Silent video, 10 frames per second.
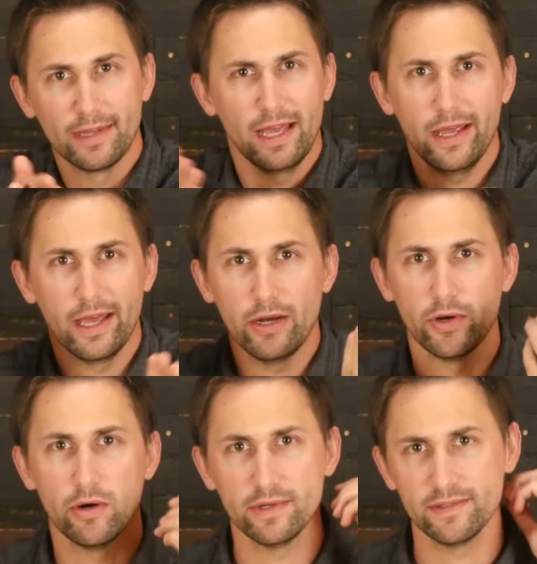I don't
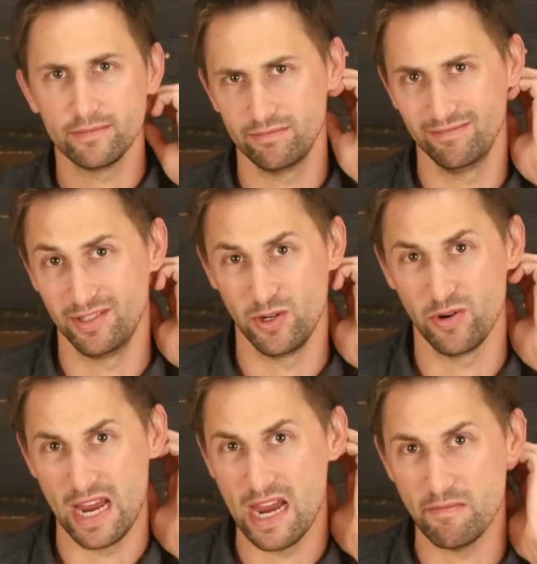know, it's your
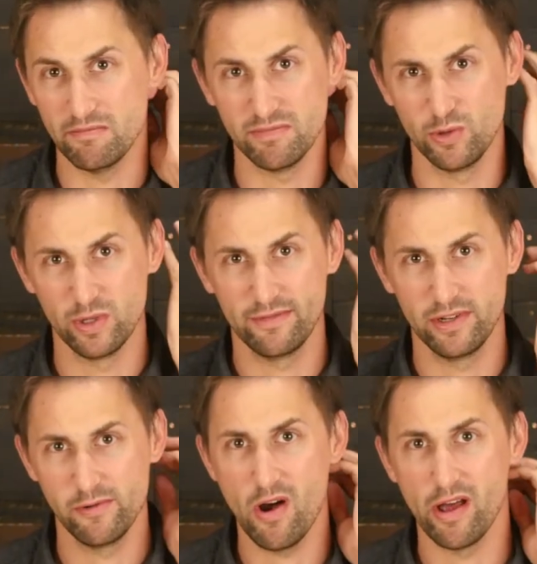game. Do whatever
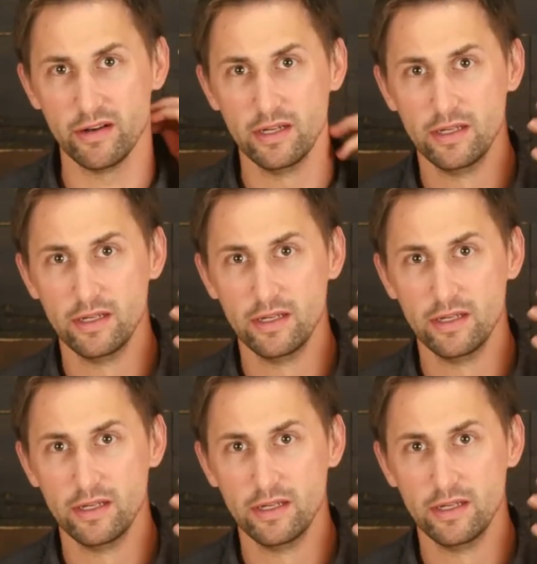you want.